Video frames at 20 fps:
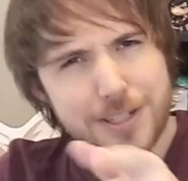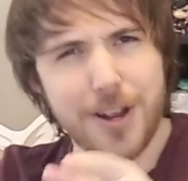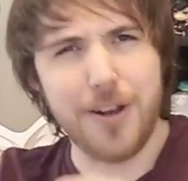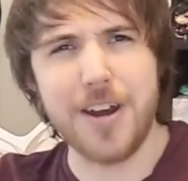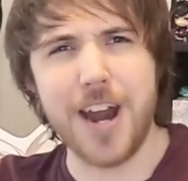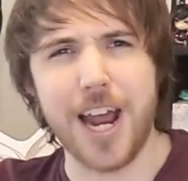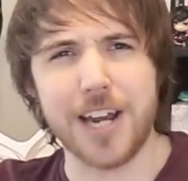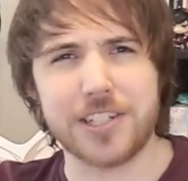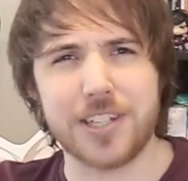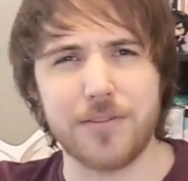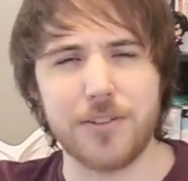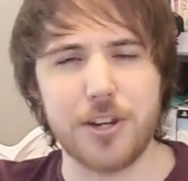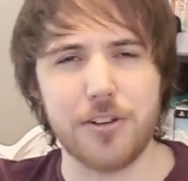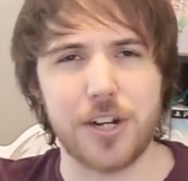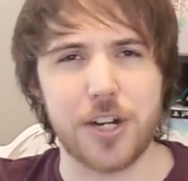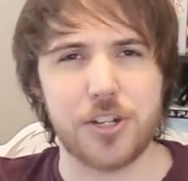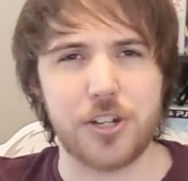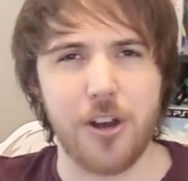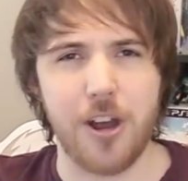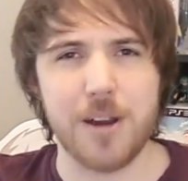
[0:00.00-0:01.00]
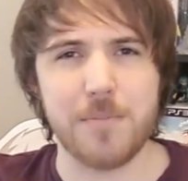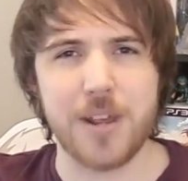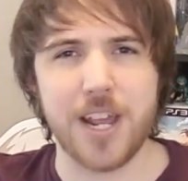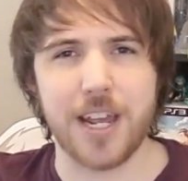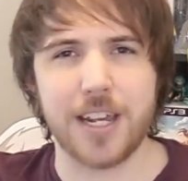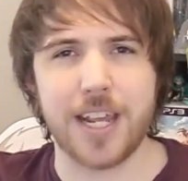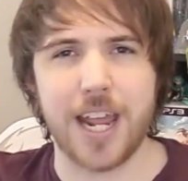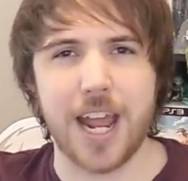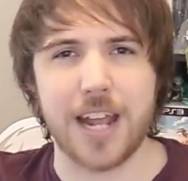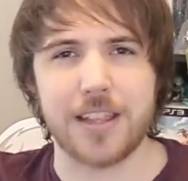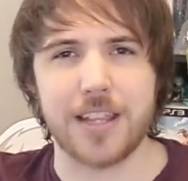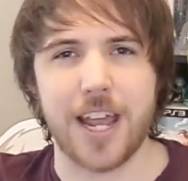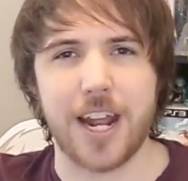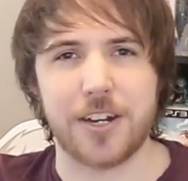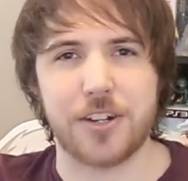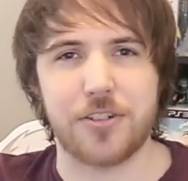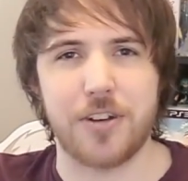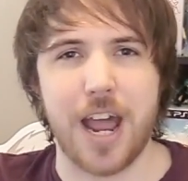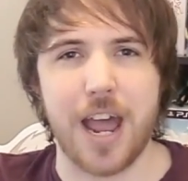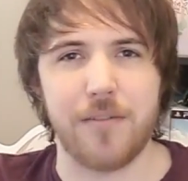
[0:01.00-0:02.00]
So nice of you to join me again
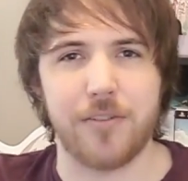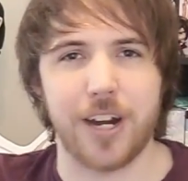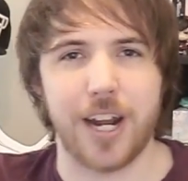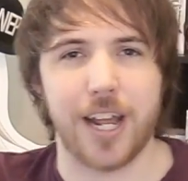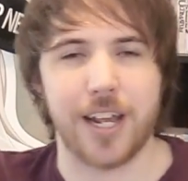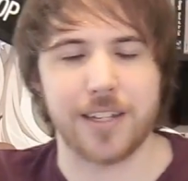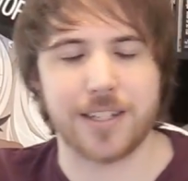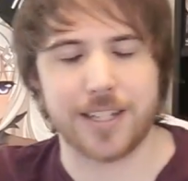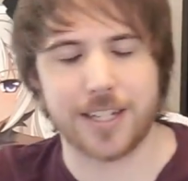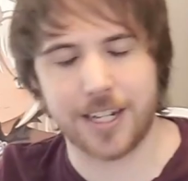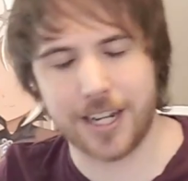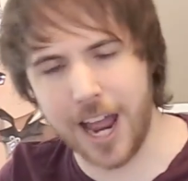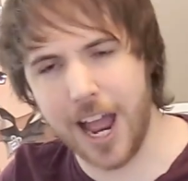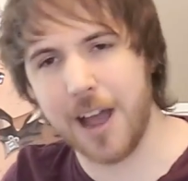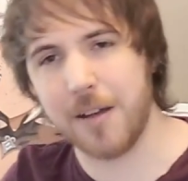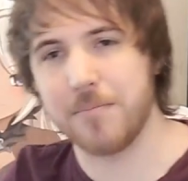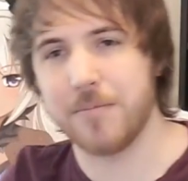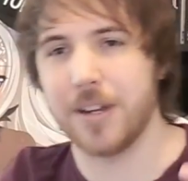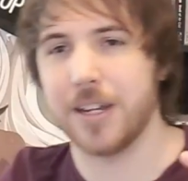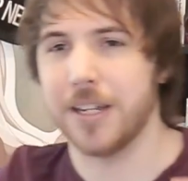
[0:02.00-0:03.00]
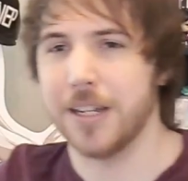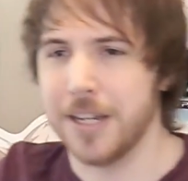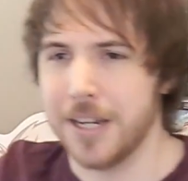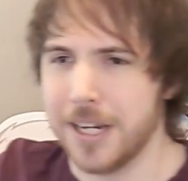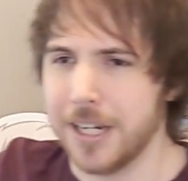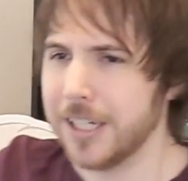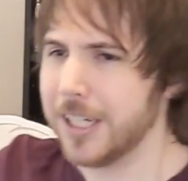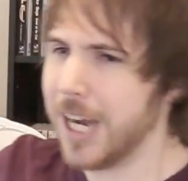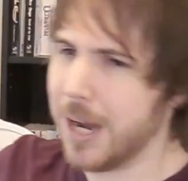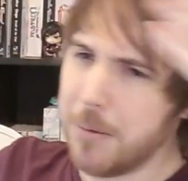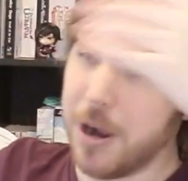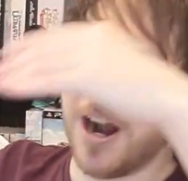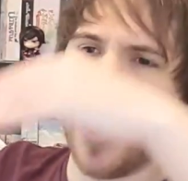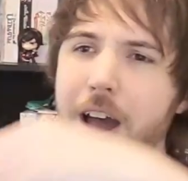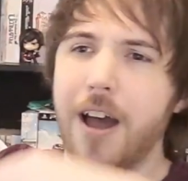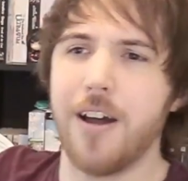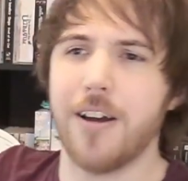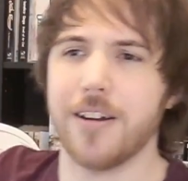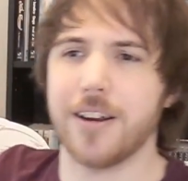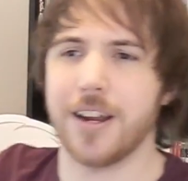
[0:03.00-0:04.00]
there, travelers. Come, come
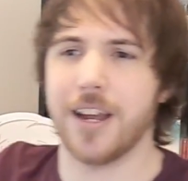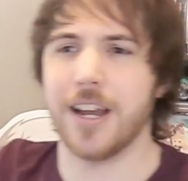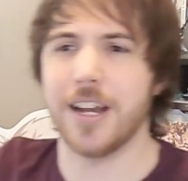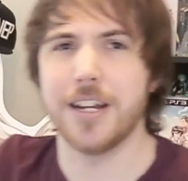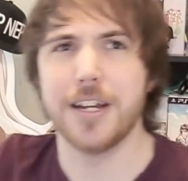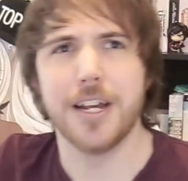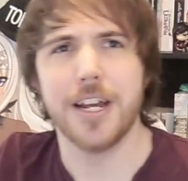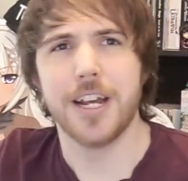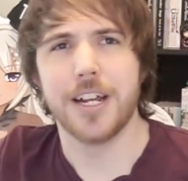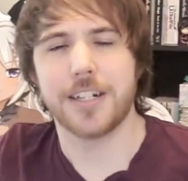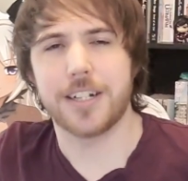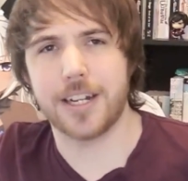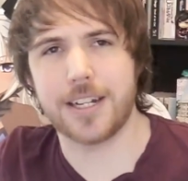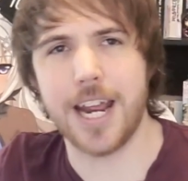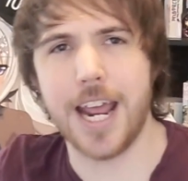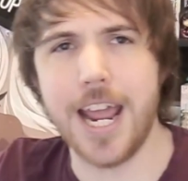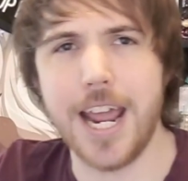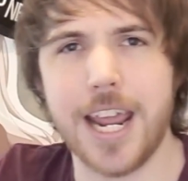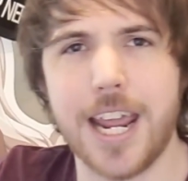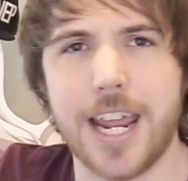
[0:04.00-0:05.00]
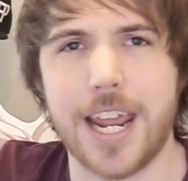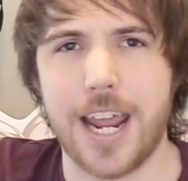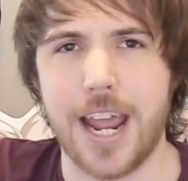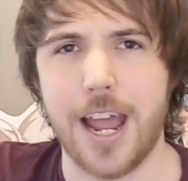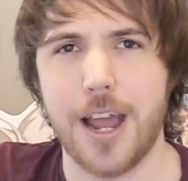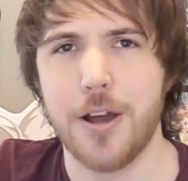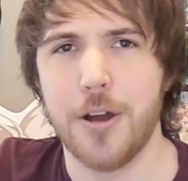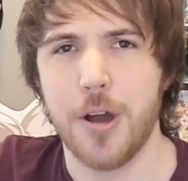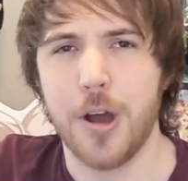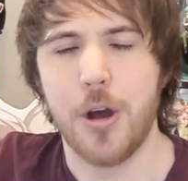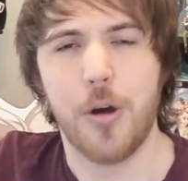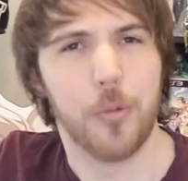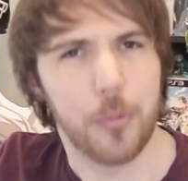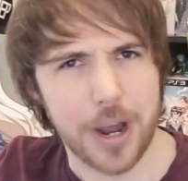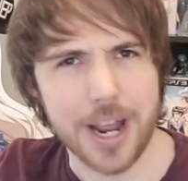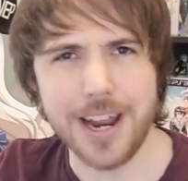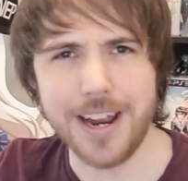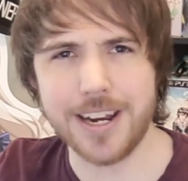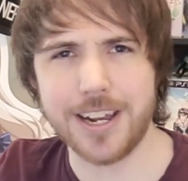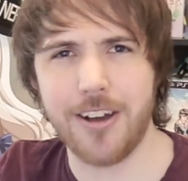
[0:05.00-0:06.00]
along. Today,
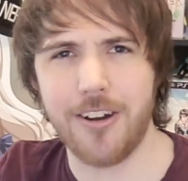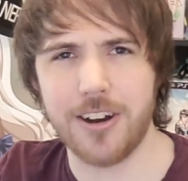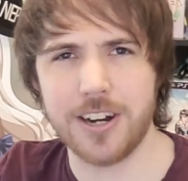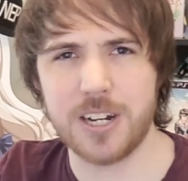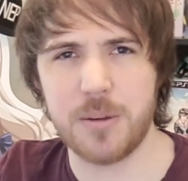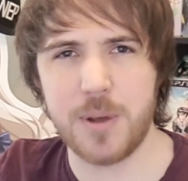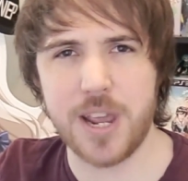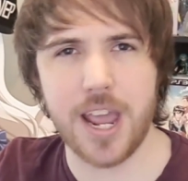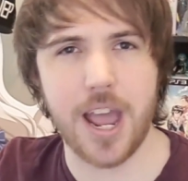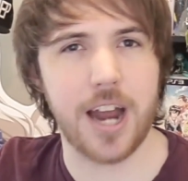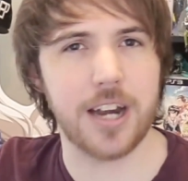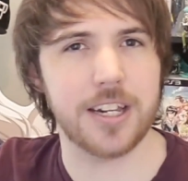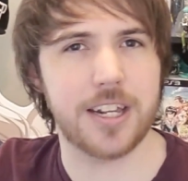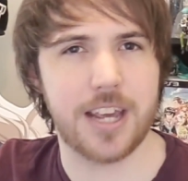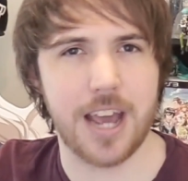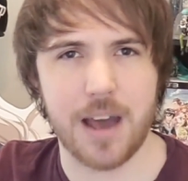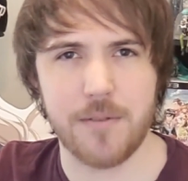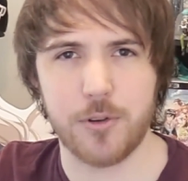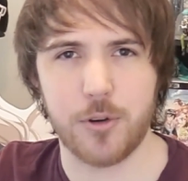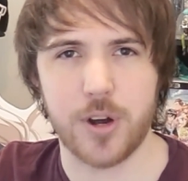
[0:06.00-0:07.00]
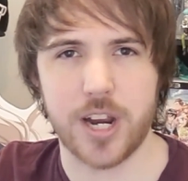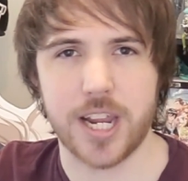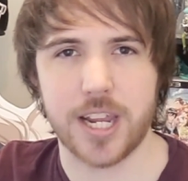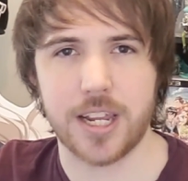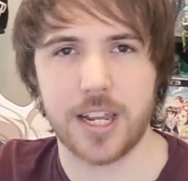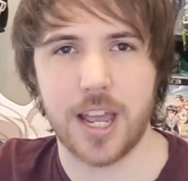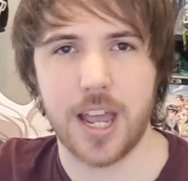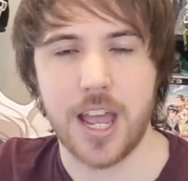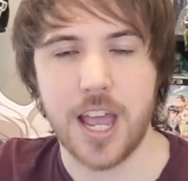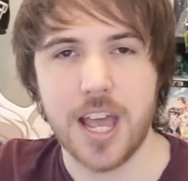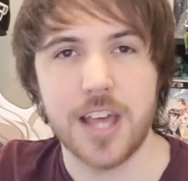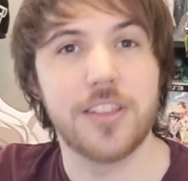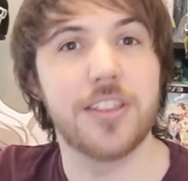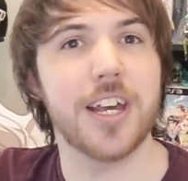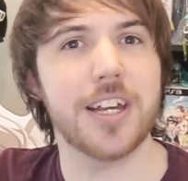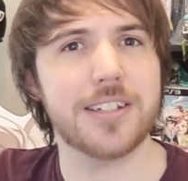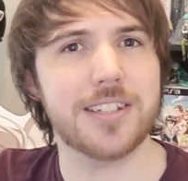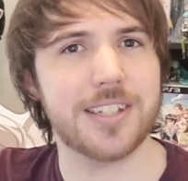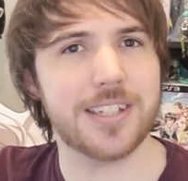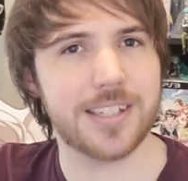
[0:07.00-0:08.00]
we're going to be uncovering
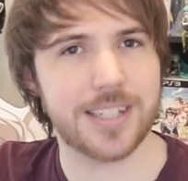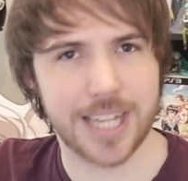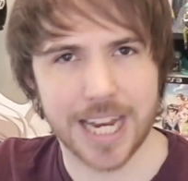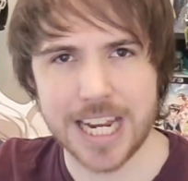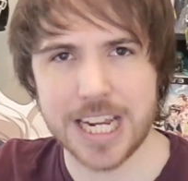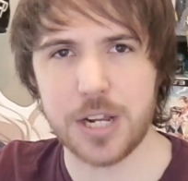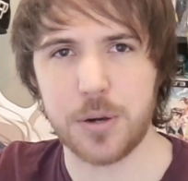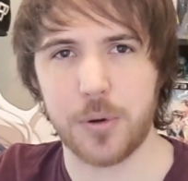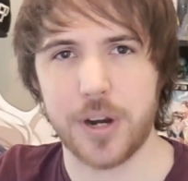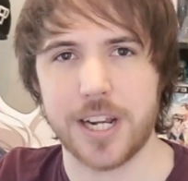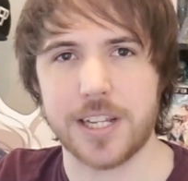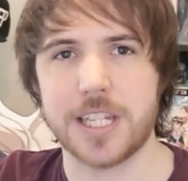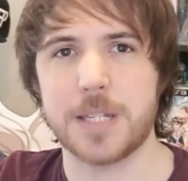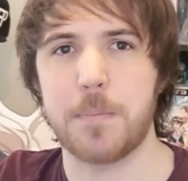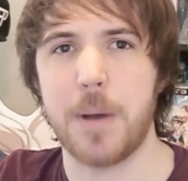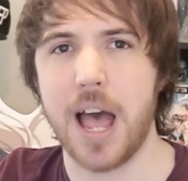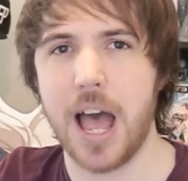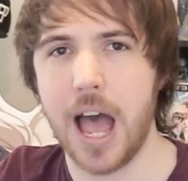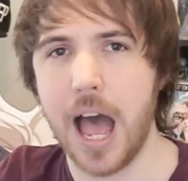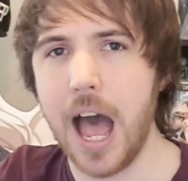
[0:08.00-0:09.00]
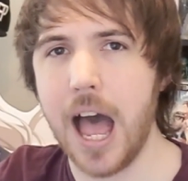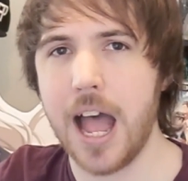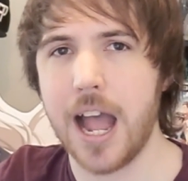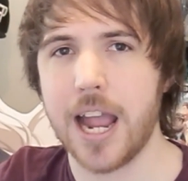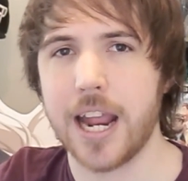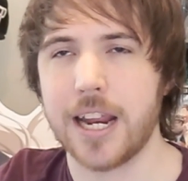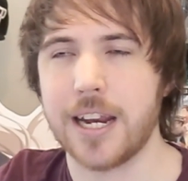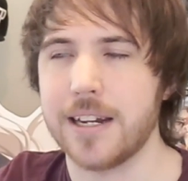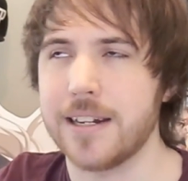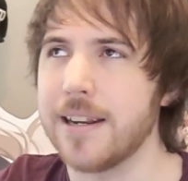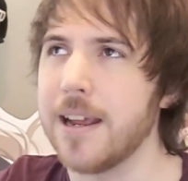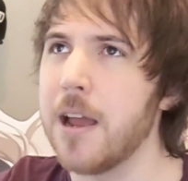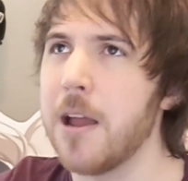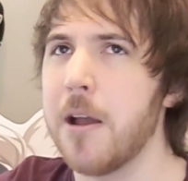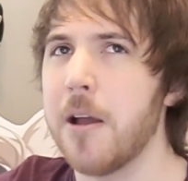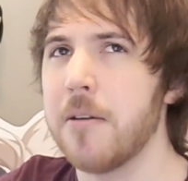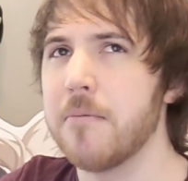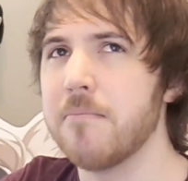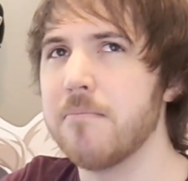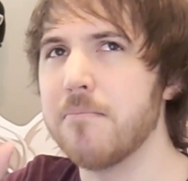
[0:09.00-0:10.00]
the secrets behind
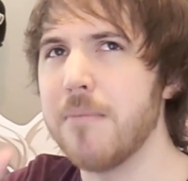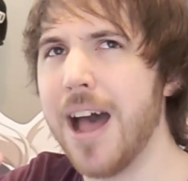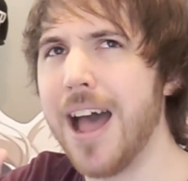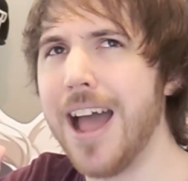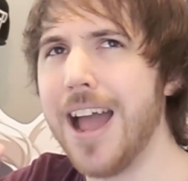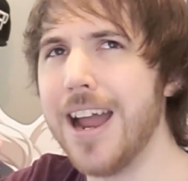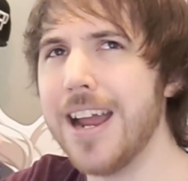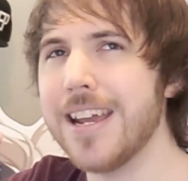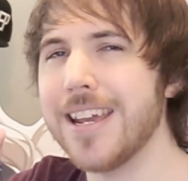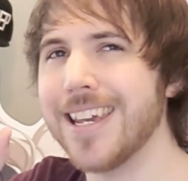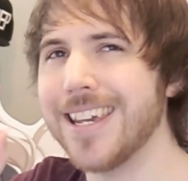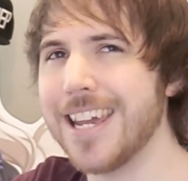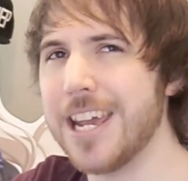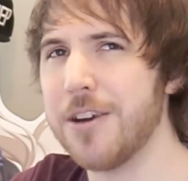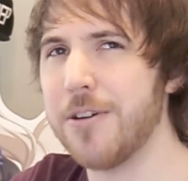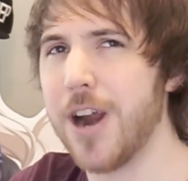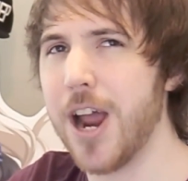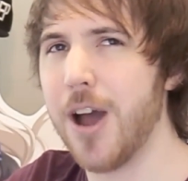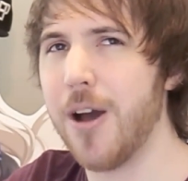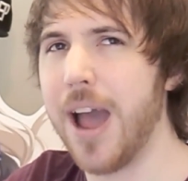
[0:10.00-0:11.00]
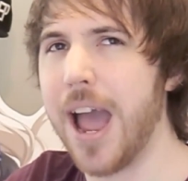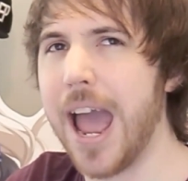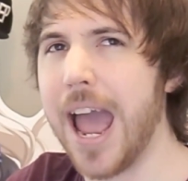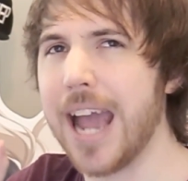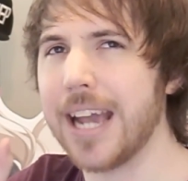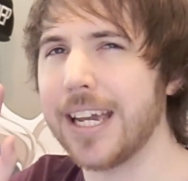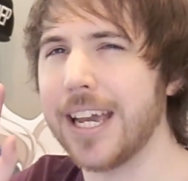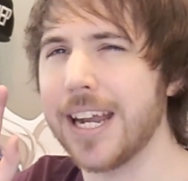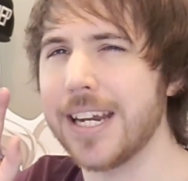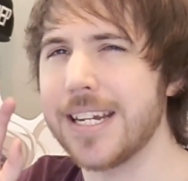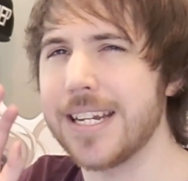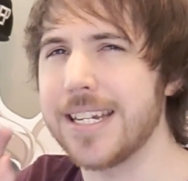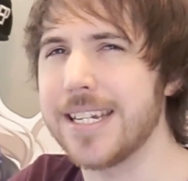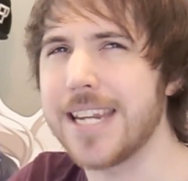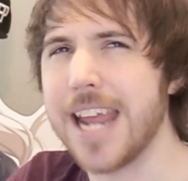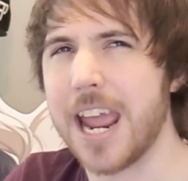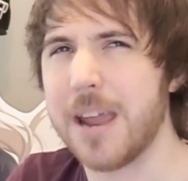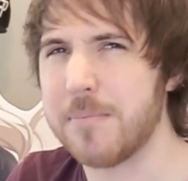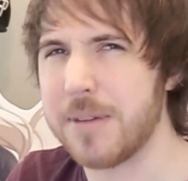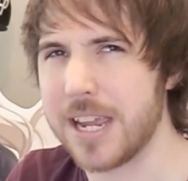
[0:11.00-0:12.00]
My Hero
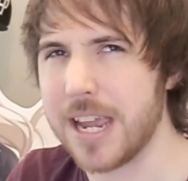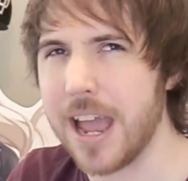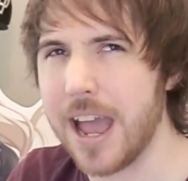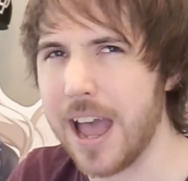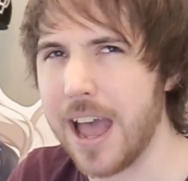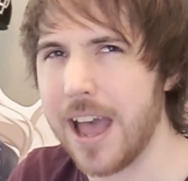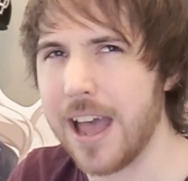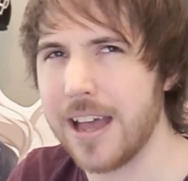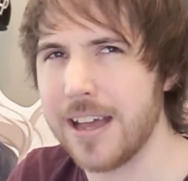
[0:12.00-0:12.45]
Academia.